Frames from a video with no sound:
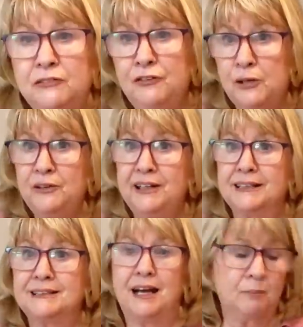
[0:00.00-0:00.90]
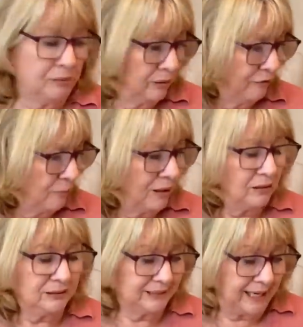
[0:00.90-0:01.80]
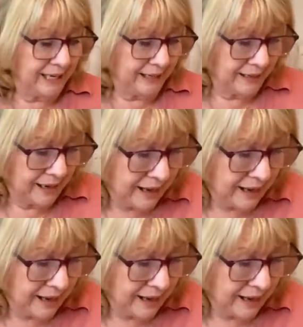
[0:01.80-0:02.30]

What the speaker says: few things that I bought from Aldi.